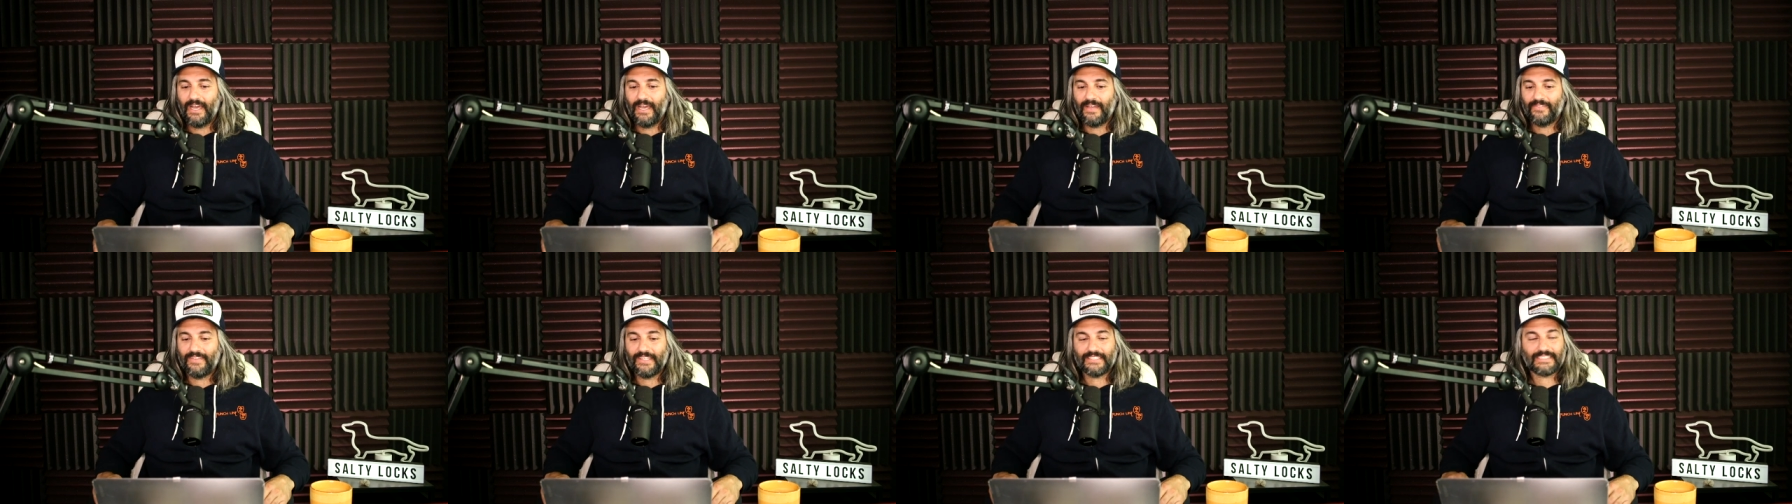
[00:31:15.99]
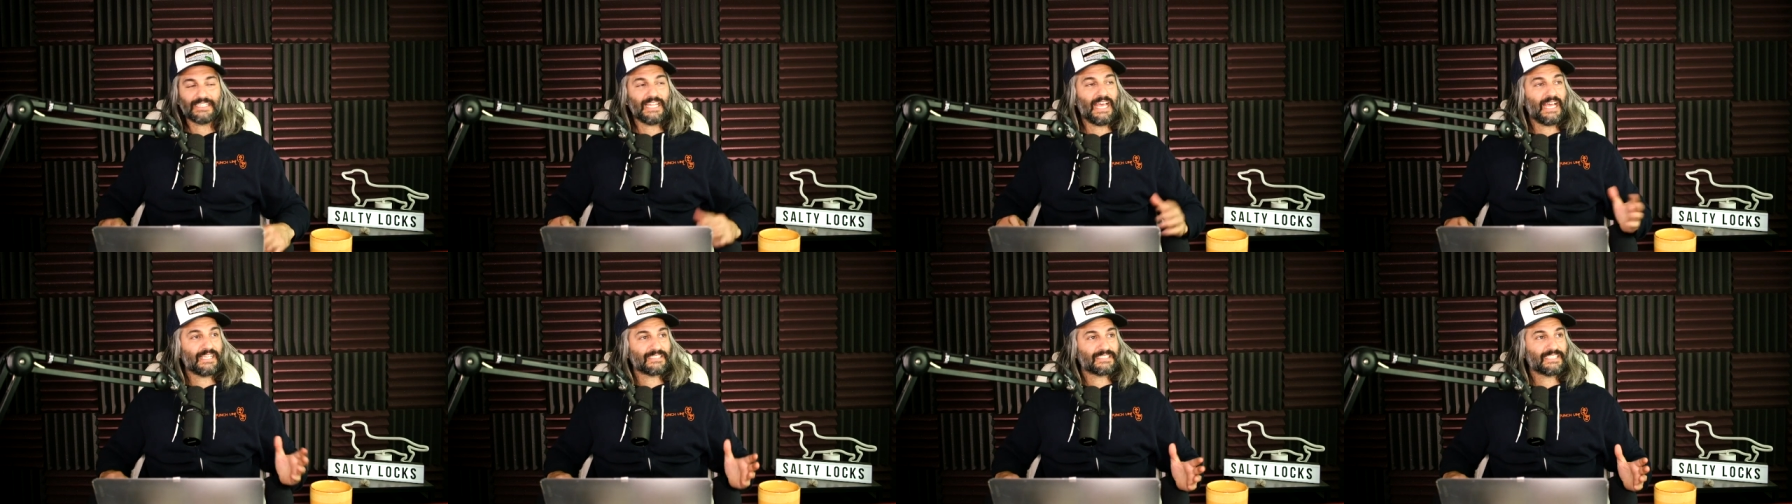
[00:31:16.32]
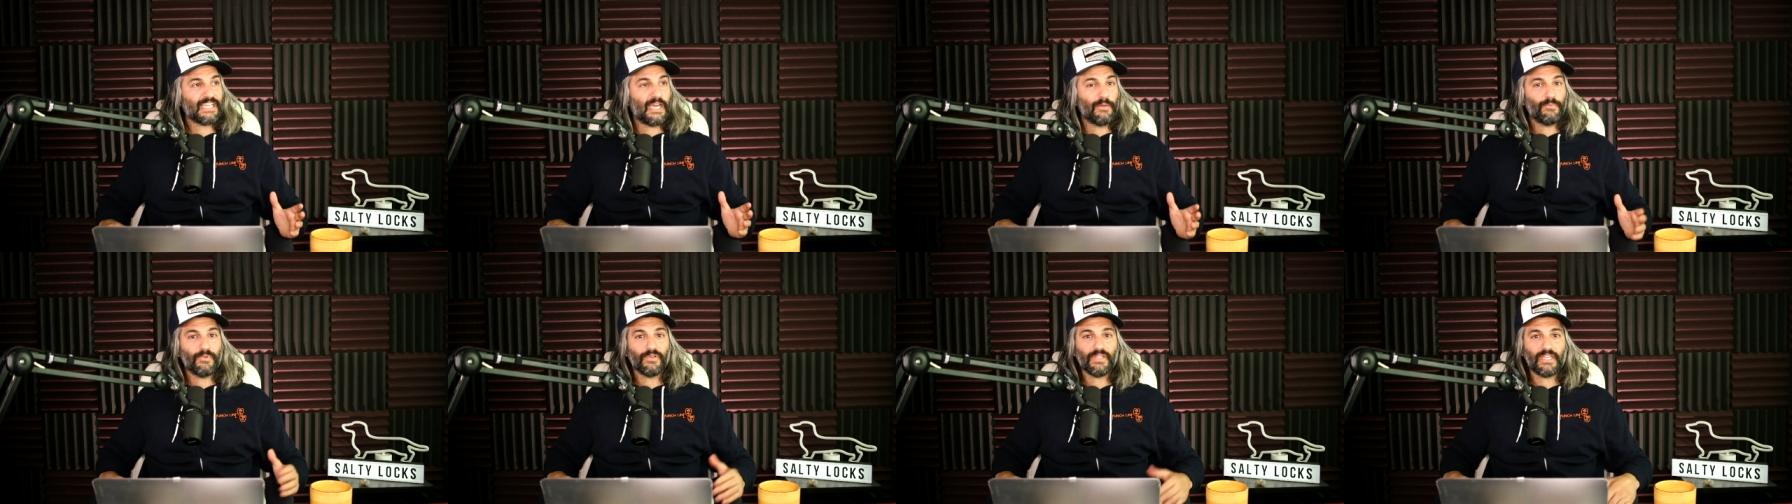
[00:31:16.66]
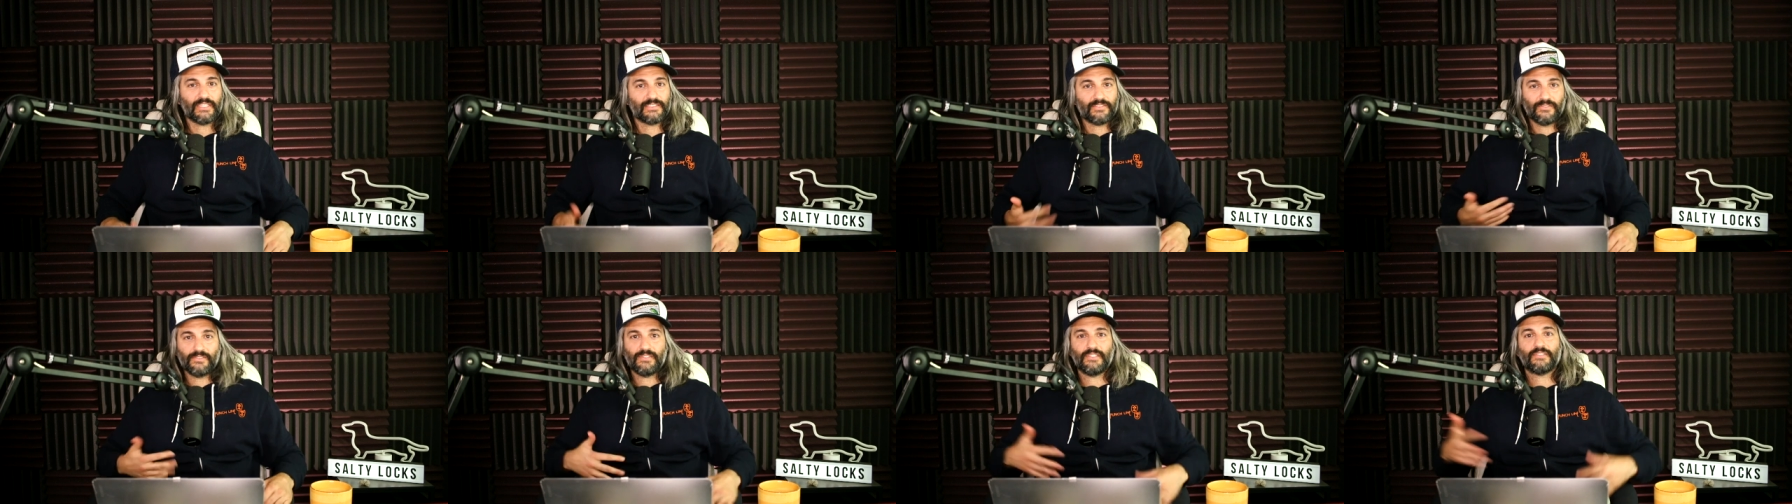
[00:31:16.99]
this last time we're
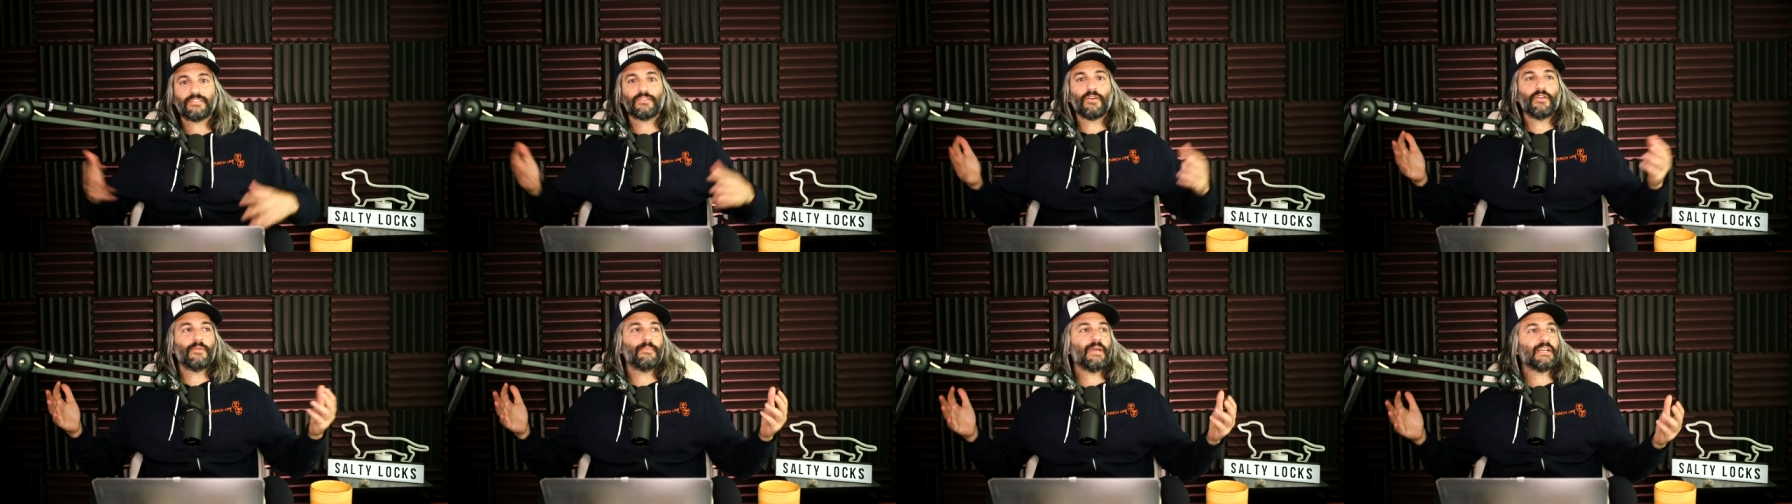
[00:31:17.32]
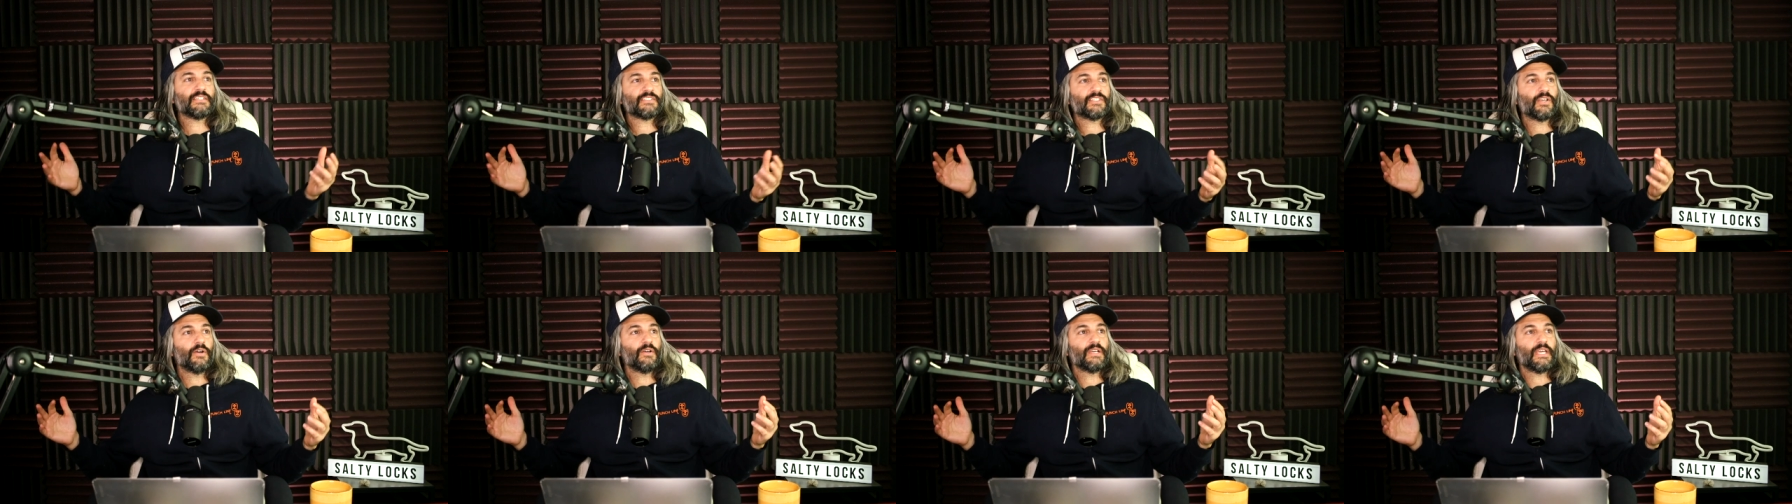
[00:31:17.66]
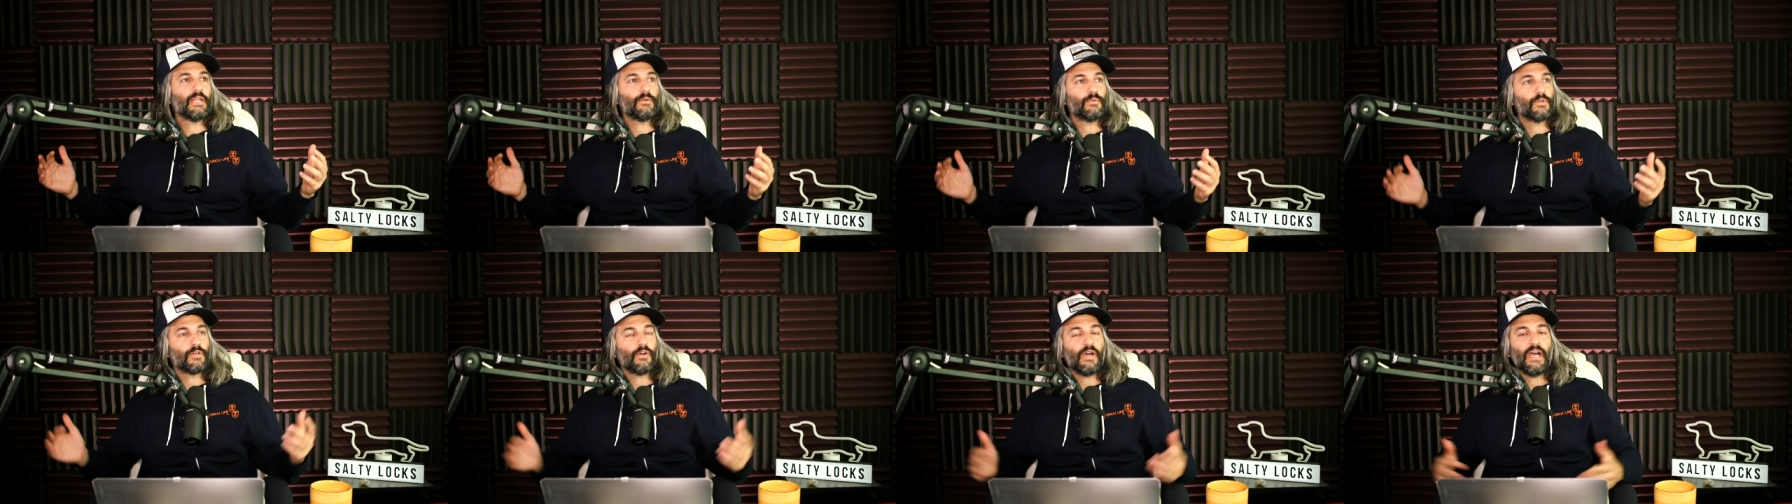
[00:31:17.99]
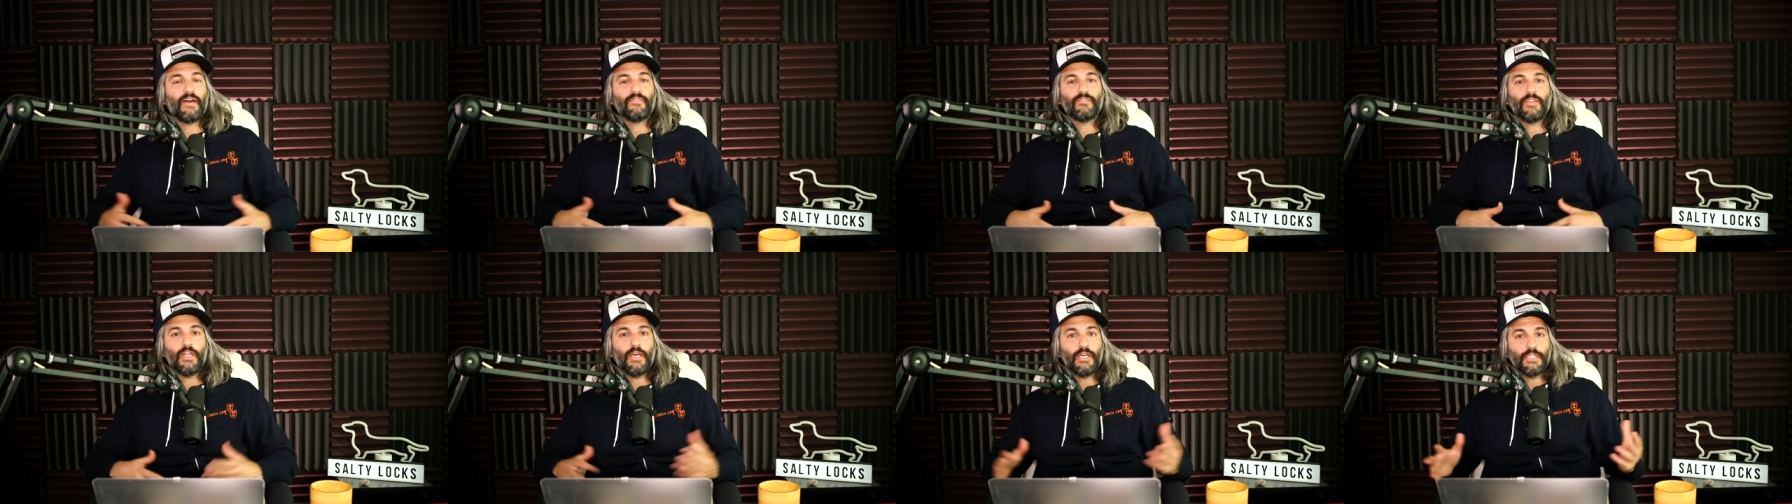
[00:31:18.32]
like, dude, let's go to Mexico again. We'll go
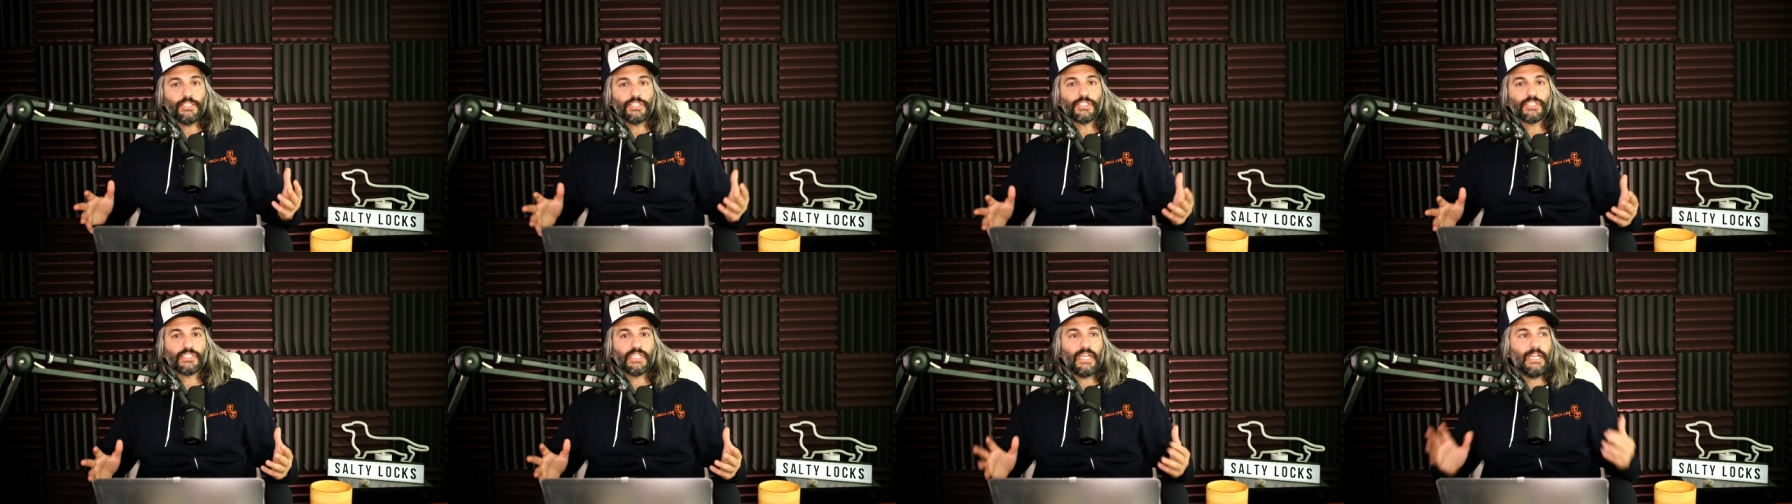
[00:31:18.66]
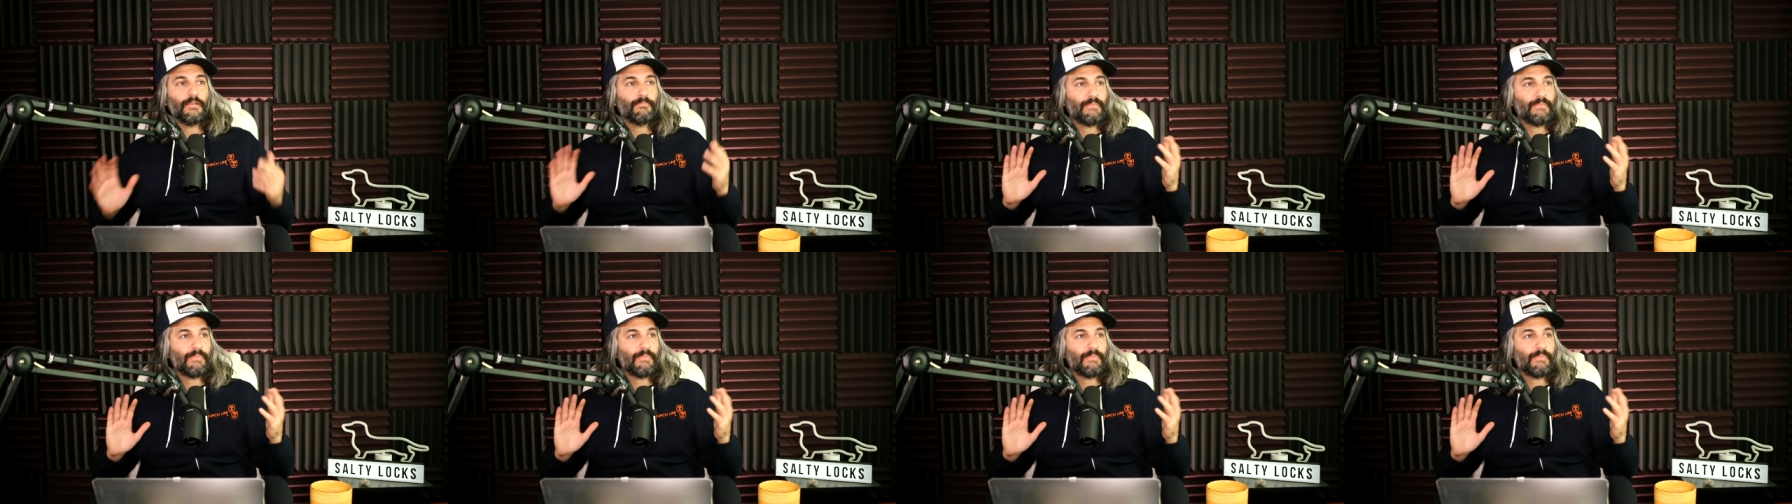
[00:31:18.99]
have lunch in